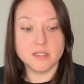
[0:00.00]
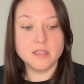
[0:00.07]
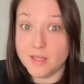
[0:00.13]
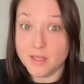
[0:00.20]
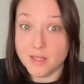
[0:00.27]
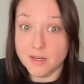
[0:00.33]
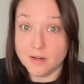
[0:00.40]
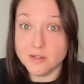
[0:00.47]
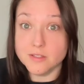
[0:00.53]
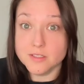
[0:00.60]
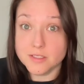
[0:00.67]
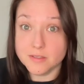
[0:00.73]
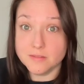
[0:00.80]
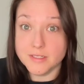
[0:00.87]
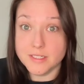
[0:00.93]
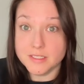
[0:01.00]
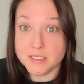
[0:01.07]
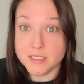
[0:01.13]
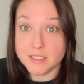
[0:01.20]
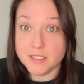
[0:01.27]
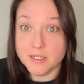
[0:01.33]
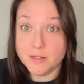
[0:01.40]
You also need to
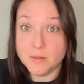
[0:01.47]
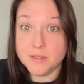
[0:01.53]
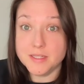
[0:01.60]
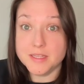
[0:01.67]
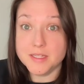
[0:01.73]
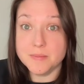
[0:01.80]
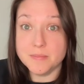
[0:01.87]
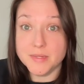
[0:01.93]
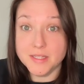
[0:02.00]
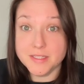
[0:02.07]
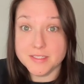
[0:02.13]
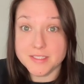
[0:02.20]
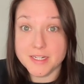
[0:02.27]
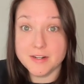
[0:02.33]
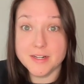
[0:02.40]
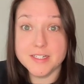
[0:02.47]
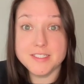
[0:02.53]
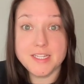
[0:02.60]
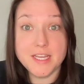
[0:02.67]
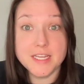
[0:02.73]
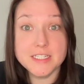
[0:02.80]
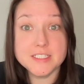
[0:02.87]
know that the military
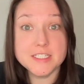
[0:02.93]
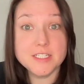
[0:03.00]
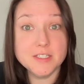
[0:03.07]
takes an